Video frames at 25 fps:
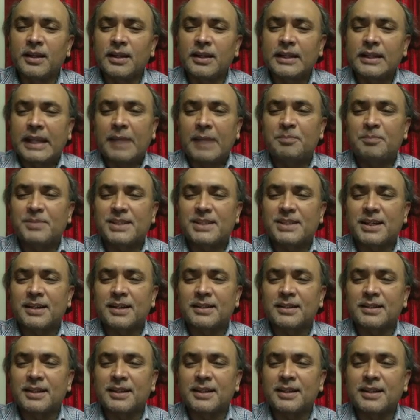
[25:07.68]

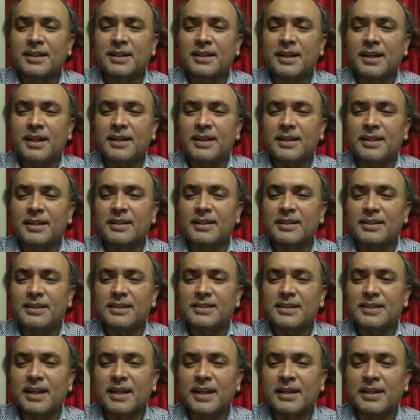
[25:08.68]
capture the
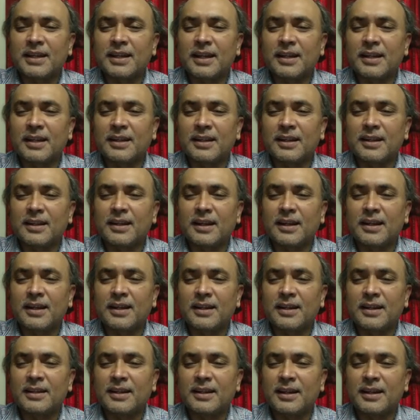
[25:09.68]
intestinal
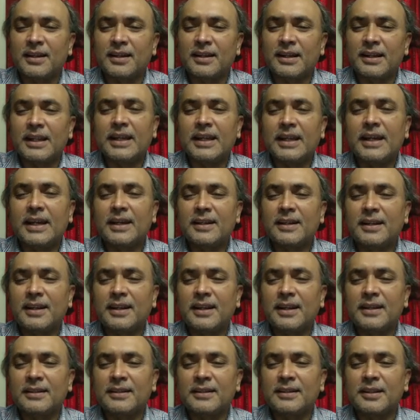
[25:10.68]
layer
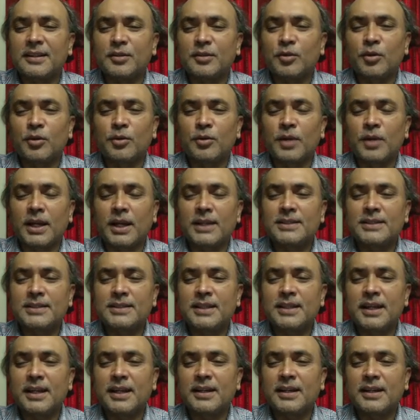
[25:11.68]
and colonize
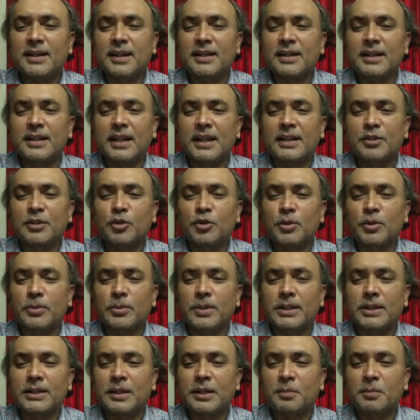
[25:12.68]
there, and
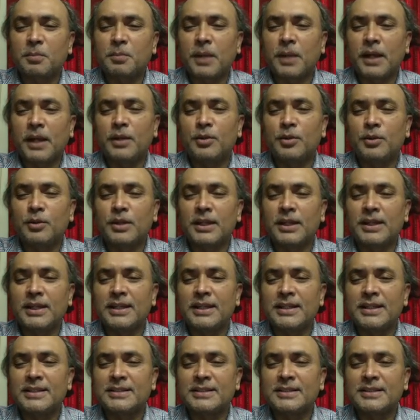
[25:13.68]
Helicobacter
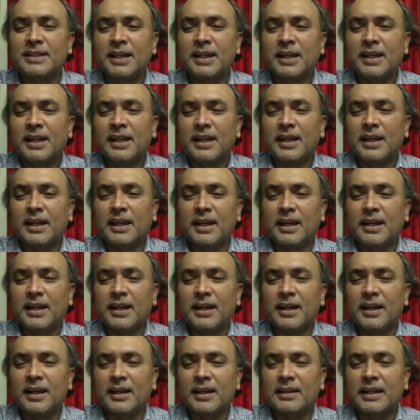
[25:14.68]
pylori
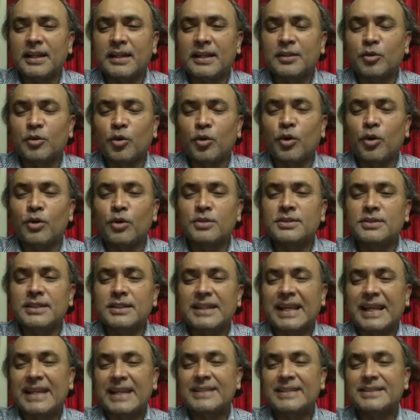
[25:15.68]
can cause
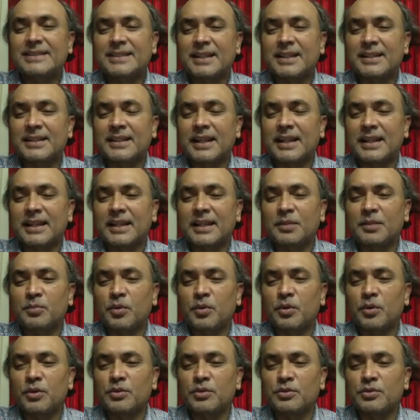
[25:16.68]
cancer. They can
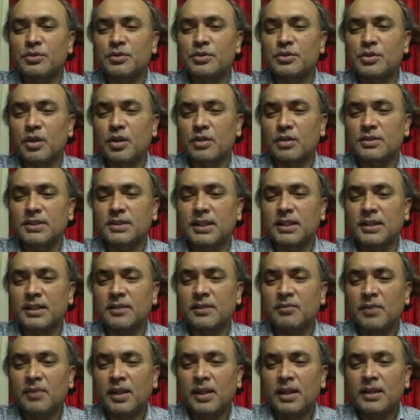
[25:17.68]
produce toxin.
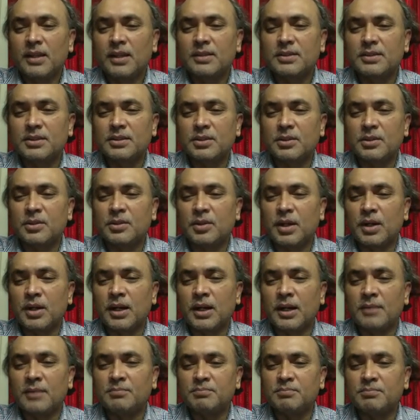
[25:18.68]
So
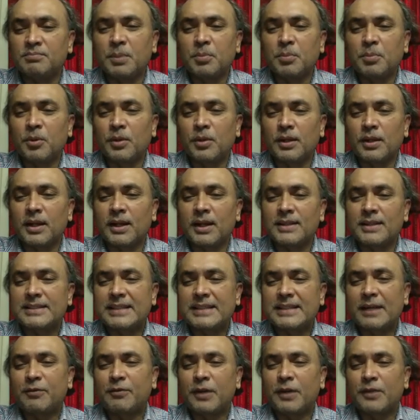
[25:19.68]
people
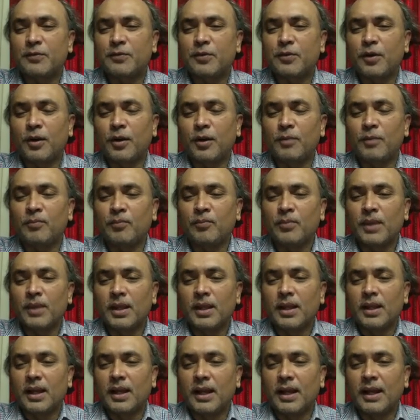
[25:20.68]
suffer from
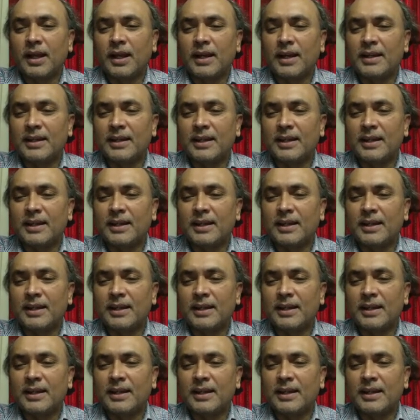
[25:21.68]
uh,